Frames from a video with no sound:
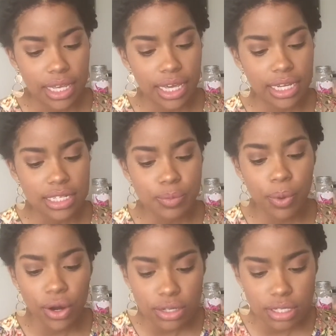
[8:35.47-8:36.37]
It is
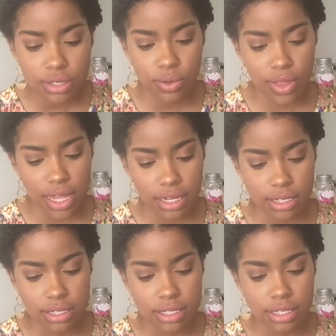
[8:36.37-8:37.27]
personal, that
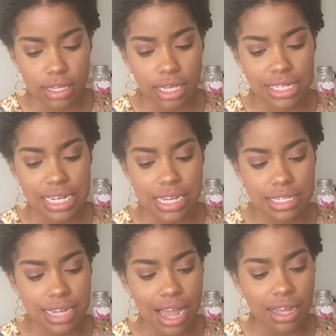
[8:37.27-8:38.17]
is, it
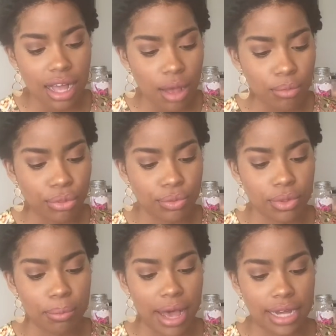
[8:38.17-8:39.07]
does not come through
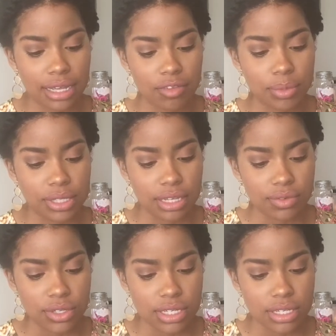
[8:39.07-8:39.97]
the body of
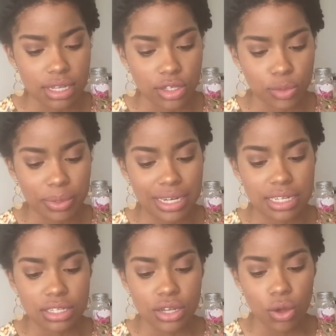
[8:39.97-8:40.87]
believers as such, but it
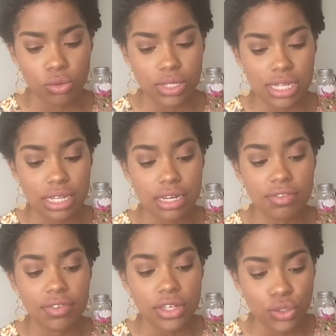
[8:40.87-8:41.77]
is known to the
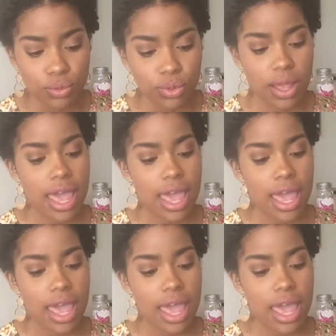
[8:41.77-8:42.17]
individual